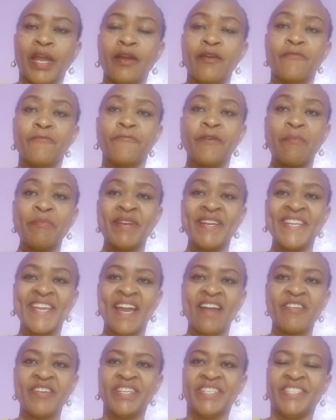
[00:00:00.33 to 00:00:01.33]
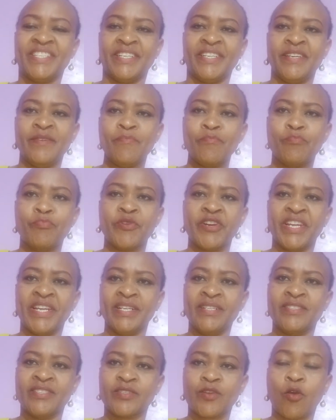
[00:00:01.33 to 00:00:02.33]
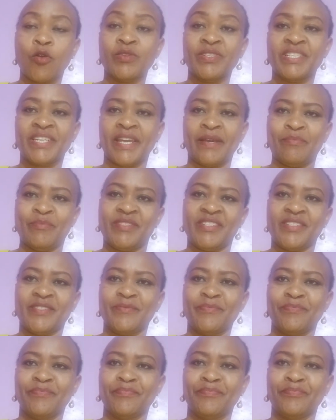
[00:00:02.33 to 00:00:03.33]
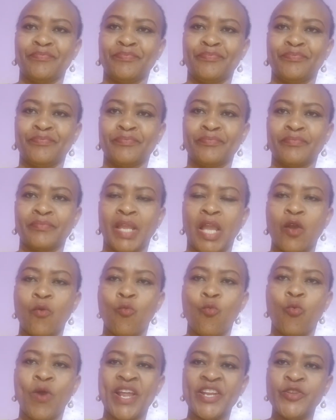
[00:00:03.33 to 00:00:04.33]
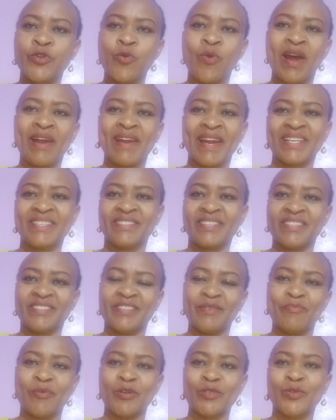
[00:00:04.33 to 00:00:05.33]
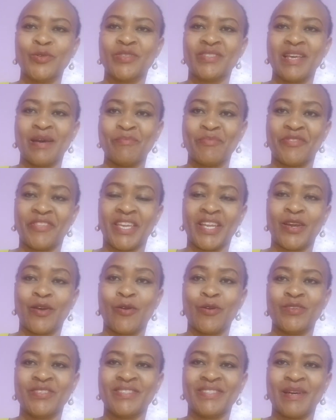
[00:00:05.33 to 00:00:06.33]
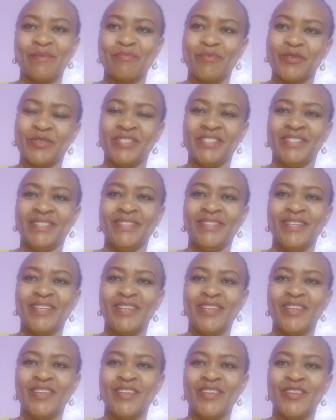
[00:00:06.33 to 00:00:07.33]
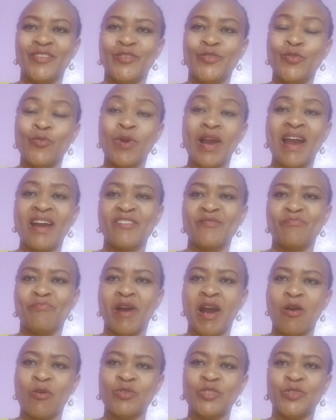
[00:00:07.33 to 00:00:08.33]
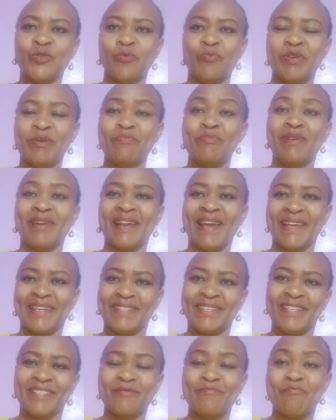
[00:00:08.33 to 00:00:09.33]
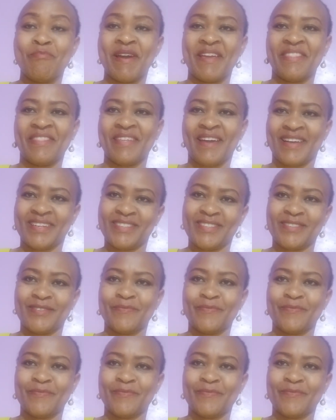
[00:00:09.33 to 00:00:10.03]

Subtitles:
Familiarity breeds contempt. When you are accessible to something or somebody, you are bound to be blinded by that.